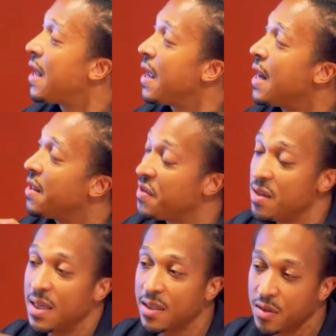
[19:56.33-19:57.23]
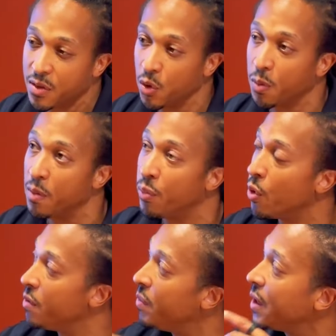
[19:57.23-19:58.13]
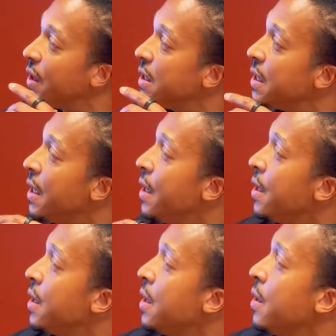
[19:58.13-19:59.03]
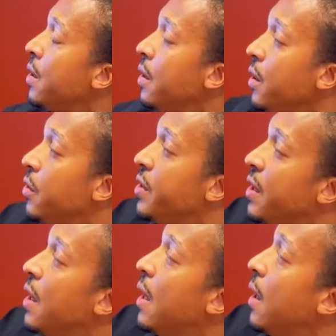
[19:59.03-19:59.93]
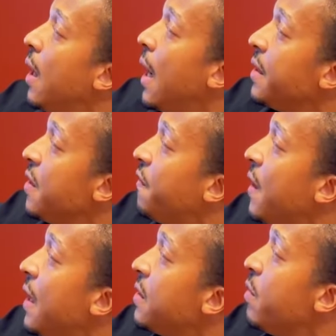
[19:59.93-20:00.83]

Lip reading: And I think that's super important because you did identify some of